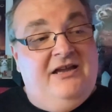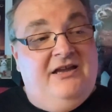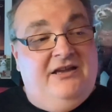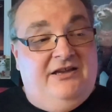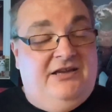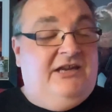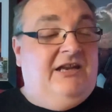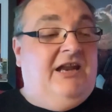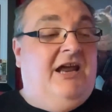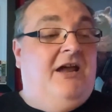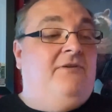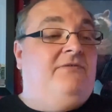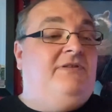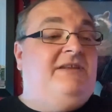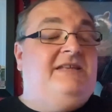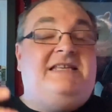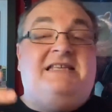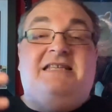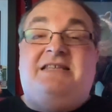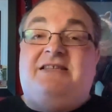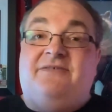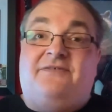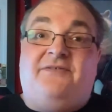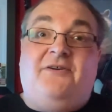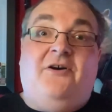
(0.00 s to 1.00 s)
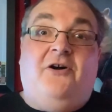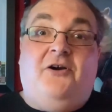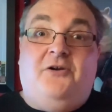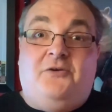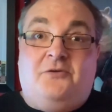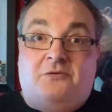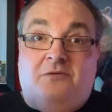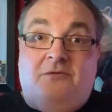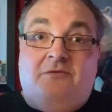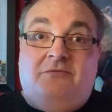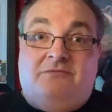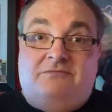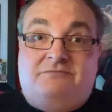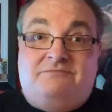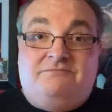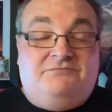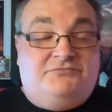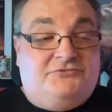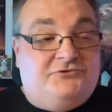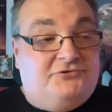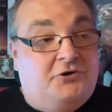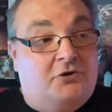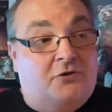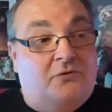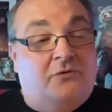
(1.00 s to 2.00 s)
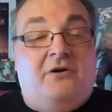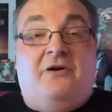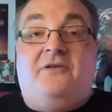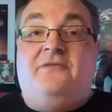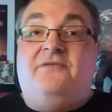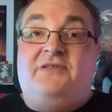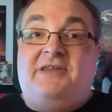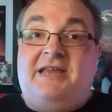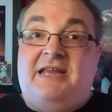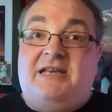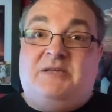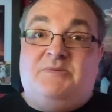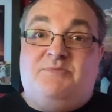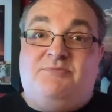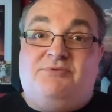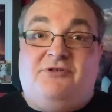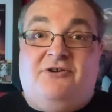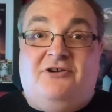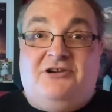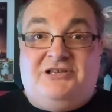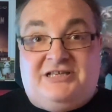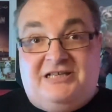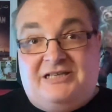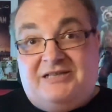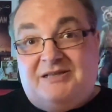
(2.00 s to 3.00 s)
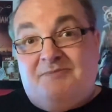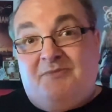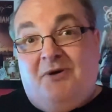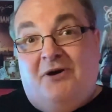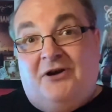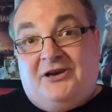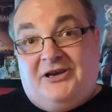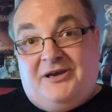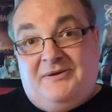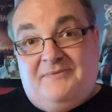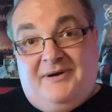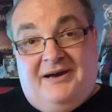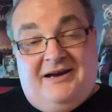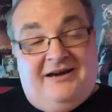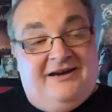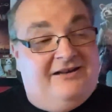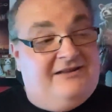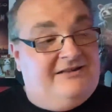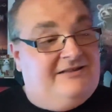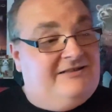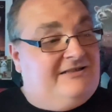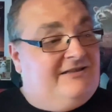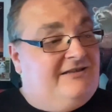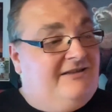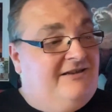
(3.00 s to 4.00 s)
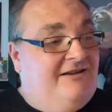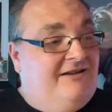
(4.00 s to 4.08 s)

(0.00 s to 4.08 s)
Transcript: You know, this is the final crew of the Enterprise under my command.